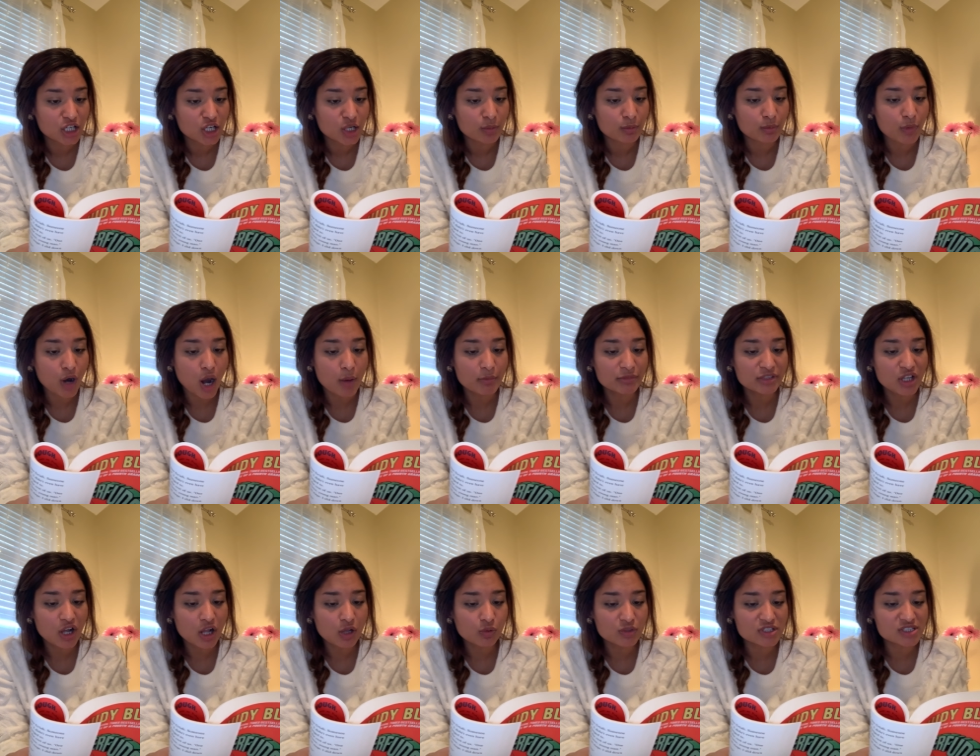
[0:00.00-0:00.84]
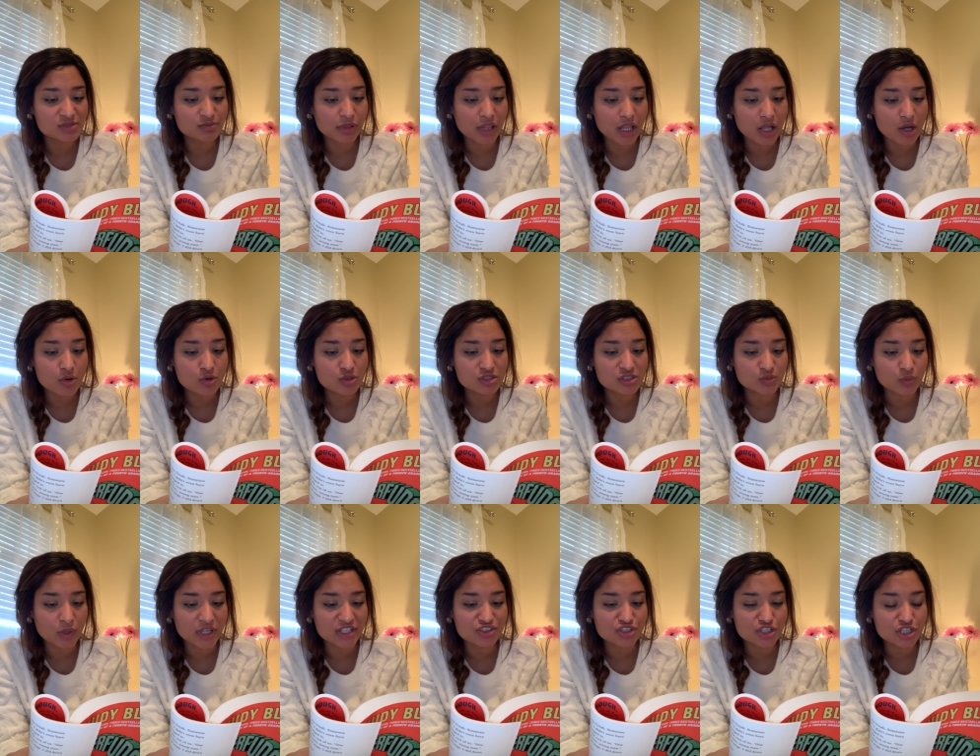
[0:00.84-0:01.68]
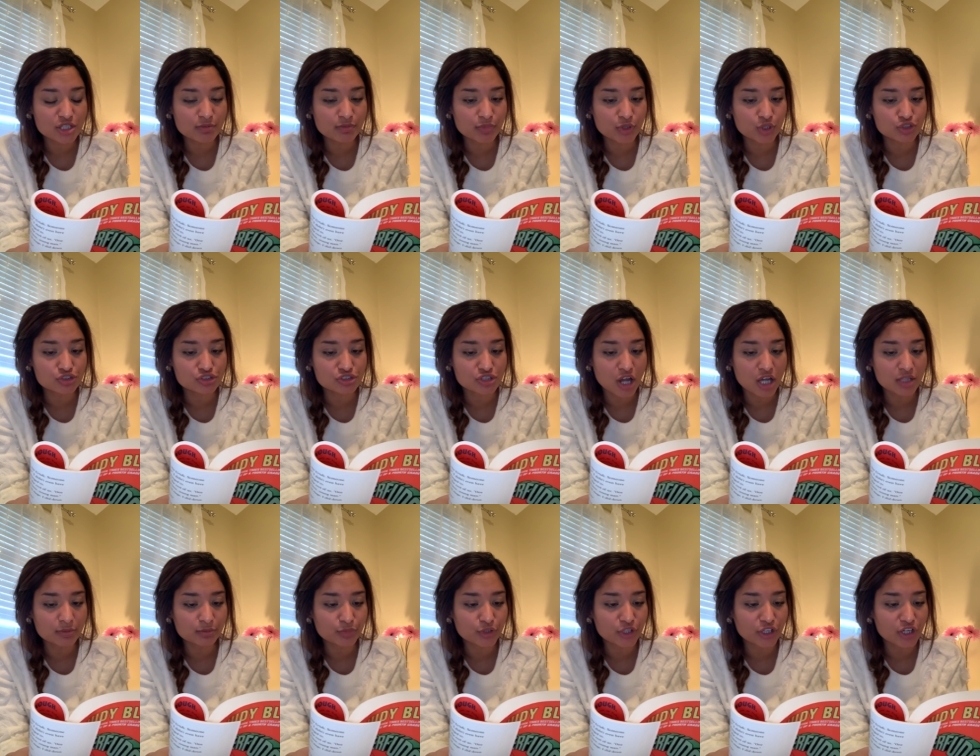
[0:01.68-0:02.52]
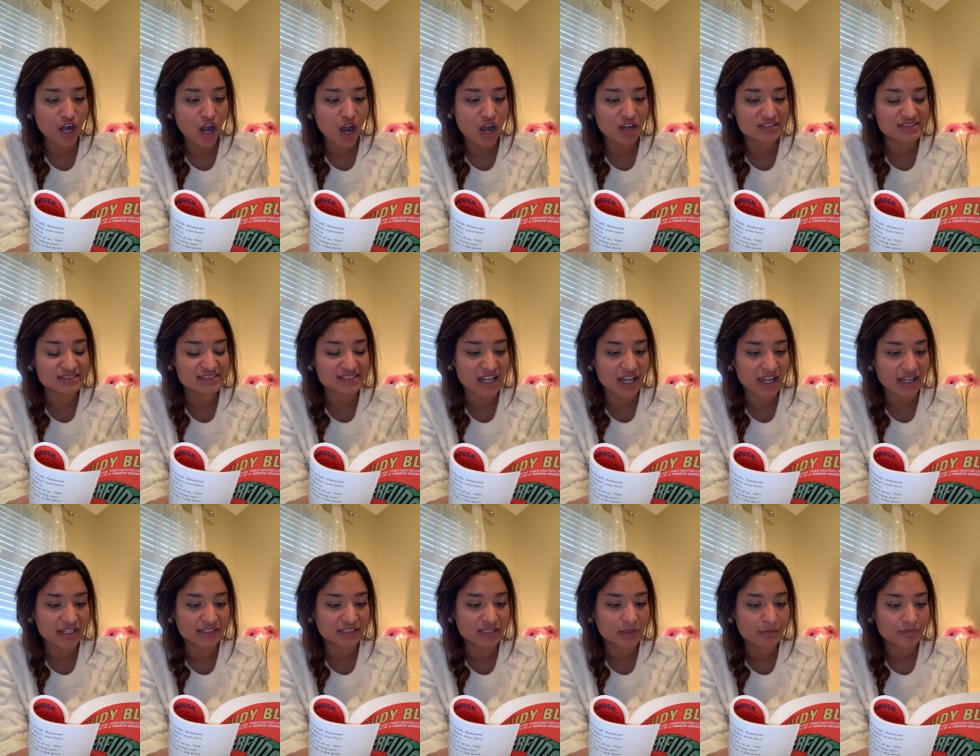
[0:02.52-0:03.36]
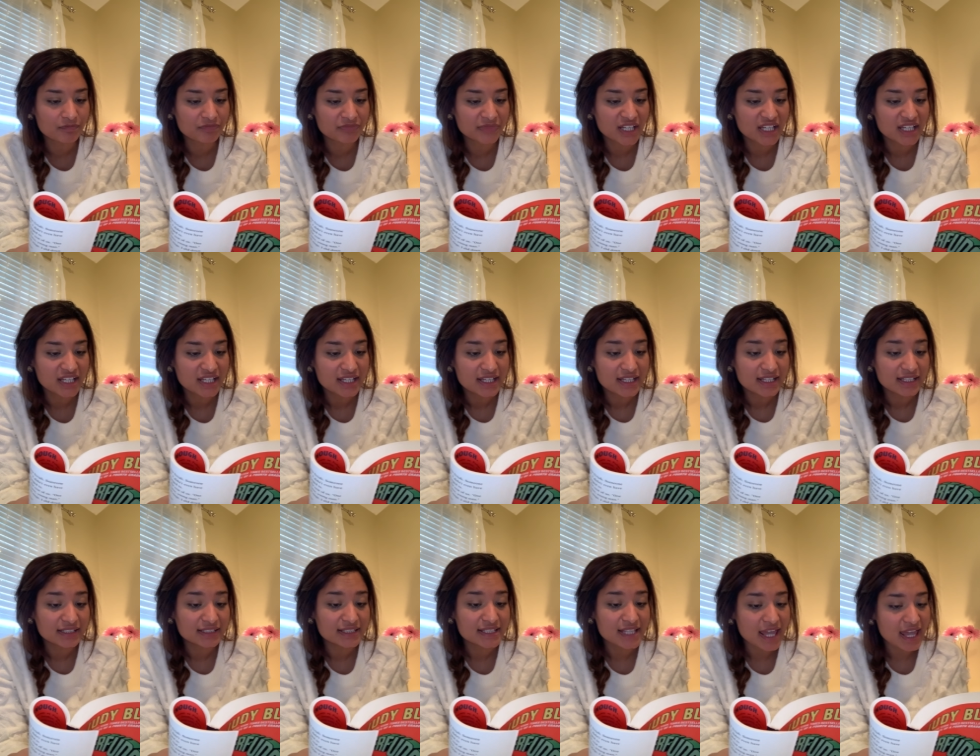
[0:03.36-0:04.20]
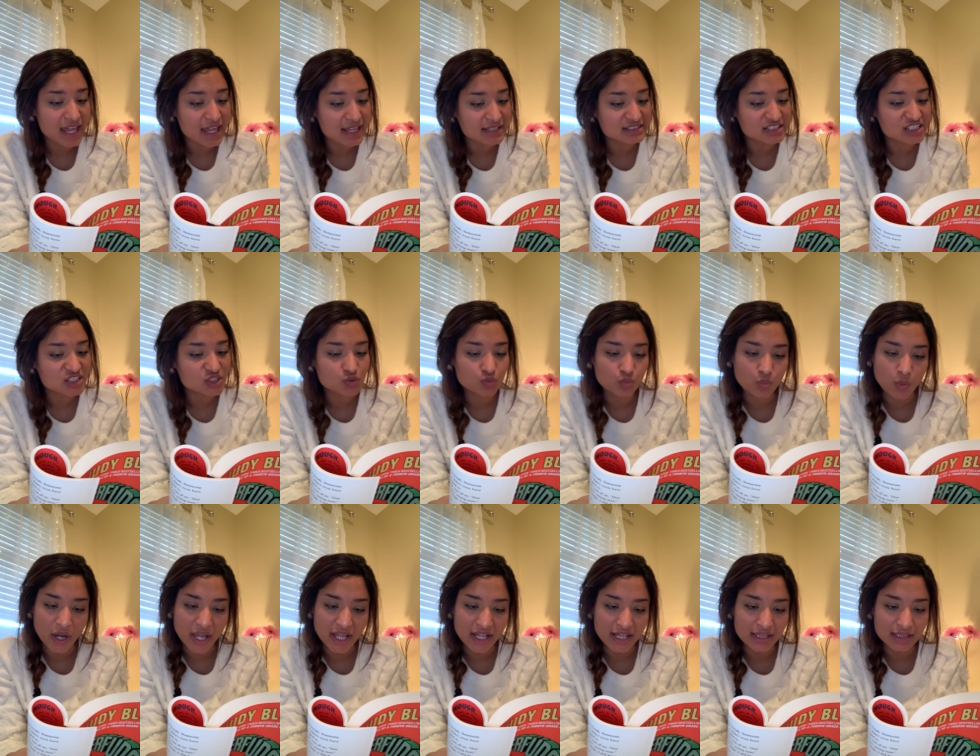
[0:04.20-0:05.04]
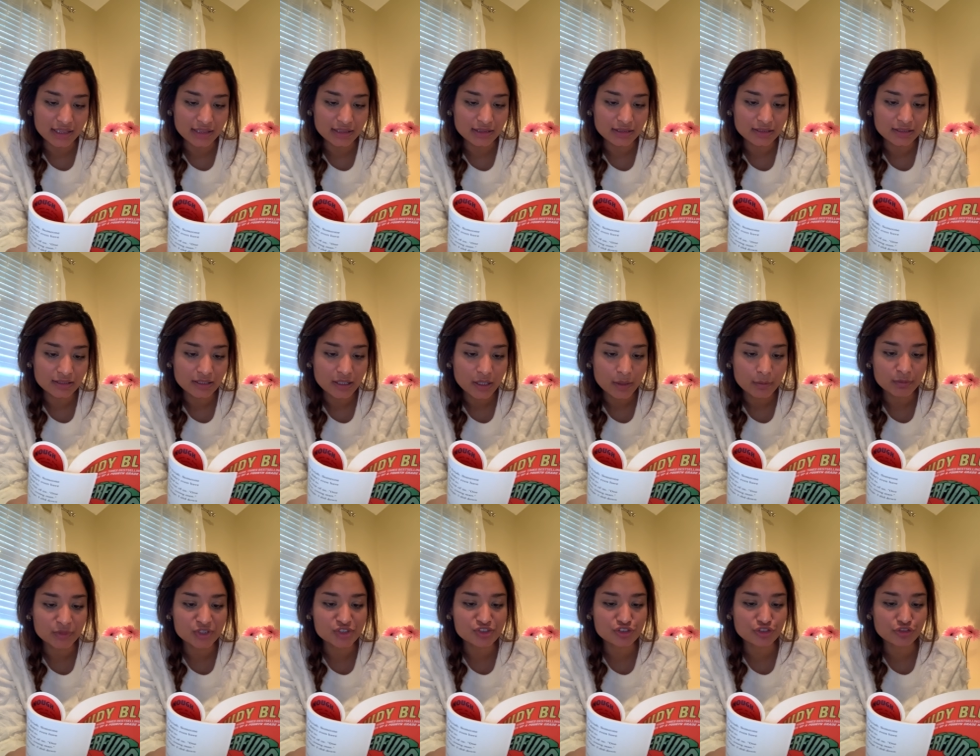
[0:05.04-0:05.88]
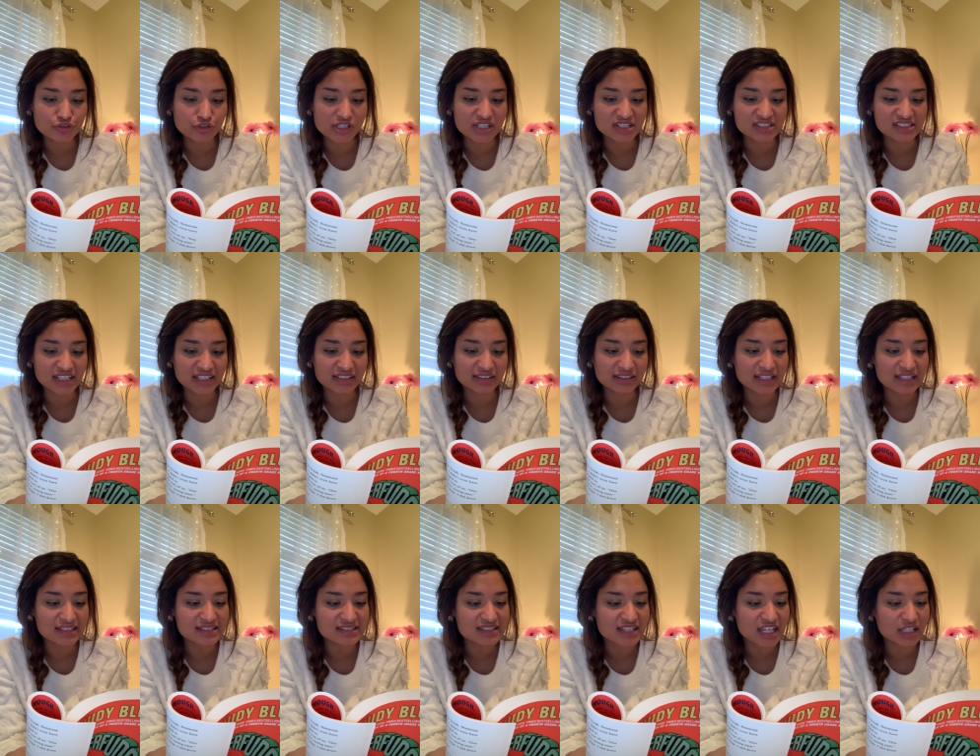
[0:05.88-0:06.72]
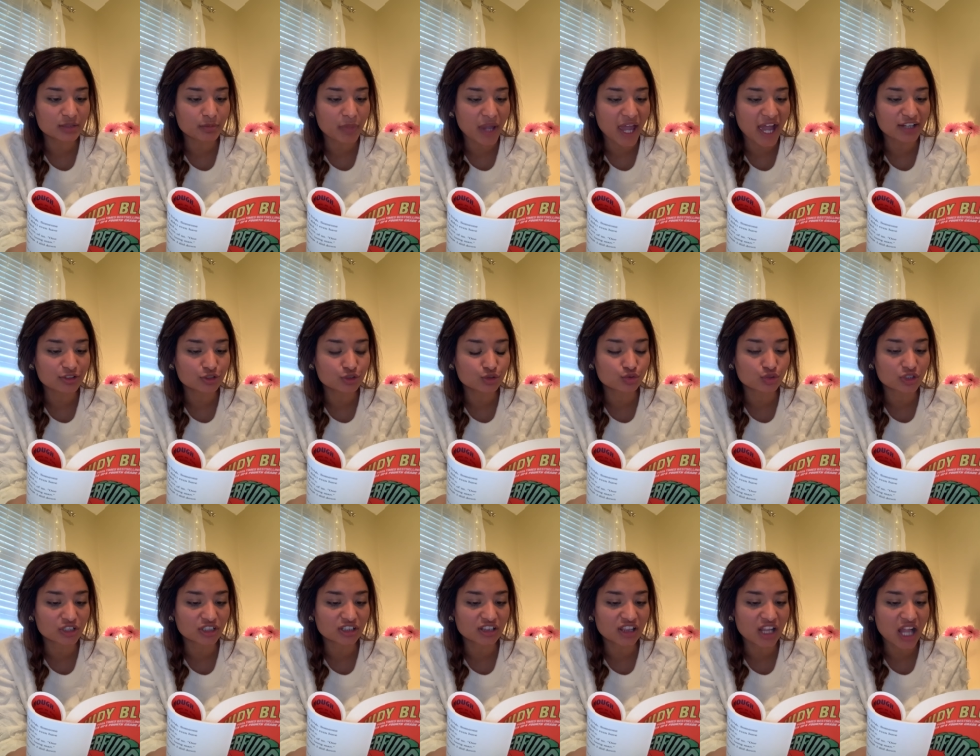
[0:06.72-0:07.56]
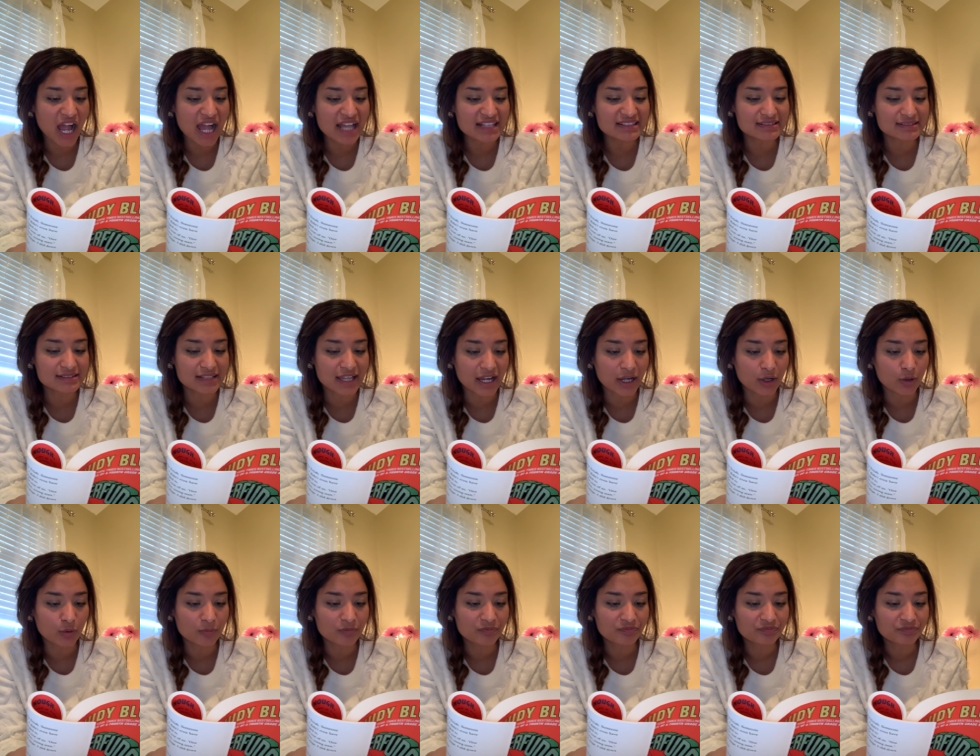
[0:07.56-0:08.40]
Mommy always blows when she puts on peroxide. Yes, well, Mr. Green said, let's get back to our class now.